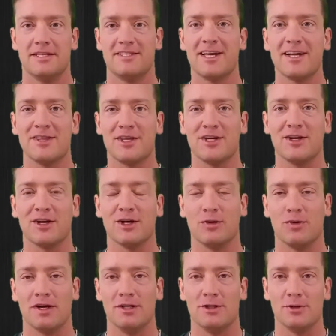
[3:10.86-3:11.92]
The second thing you're
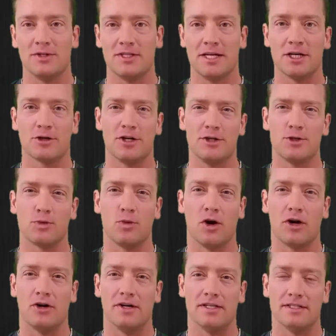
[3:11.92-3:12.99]
going to want to do is increase your
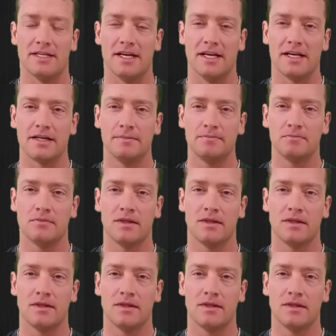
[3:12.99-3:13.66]
water intake.